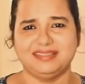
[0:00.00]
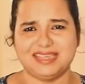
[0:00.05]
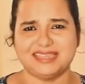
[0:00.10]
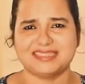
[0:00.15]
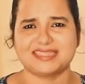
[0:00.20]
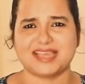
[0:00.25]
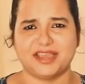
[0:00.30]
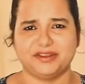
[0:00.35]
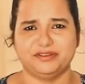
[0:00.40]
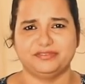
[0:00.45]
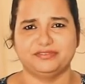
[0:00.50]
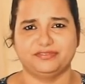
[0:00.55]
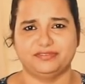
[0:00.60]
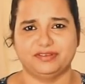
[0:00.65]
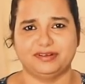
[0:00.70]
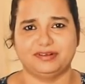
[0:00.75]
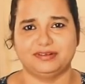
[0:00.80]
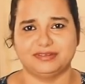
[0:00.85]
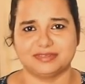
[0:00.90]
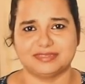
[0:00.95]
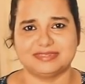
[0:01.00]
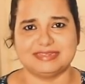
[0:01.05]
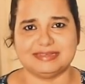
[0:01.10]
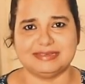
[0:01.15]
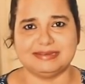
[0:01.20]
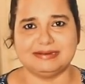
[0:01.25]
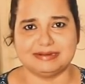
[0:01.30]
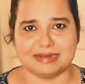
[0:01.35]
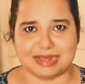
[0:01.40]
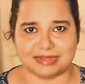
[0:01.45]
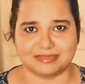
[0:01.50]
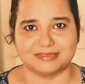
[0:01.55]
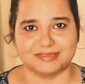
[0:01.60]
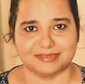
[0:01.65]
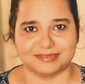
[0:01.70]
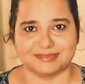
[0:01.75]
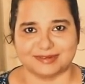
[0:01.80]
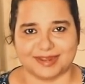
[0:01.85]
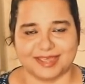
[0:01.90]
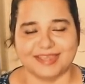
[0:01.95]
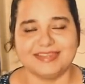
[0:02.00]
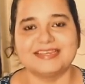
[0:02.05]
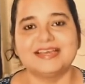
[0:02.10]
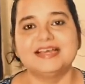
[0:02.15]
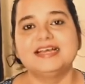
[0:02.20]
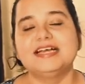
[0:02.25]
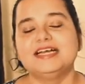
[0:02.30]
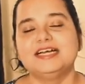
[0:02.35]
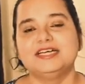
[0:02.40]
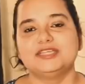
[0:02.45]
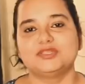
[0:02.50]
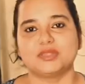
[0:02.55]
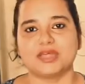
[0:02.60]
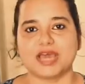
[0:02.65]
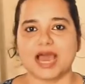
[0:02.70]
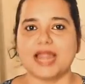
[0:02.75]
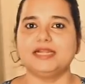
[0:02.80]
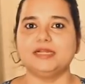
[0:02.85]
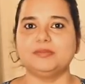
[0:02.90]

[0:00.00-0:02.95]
these kind of steel glasses, right? So the